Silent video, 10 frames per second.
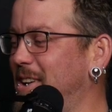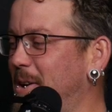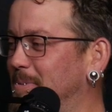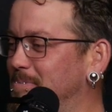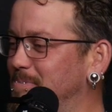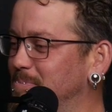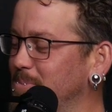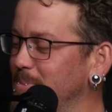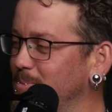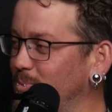uh,
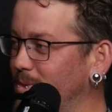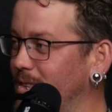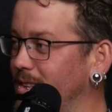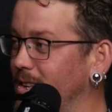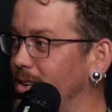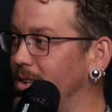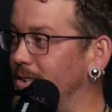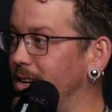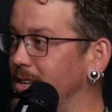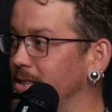dwarf globe
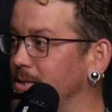arborvitae, they're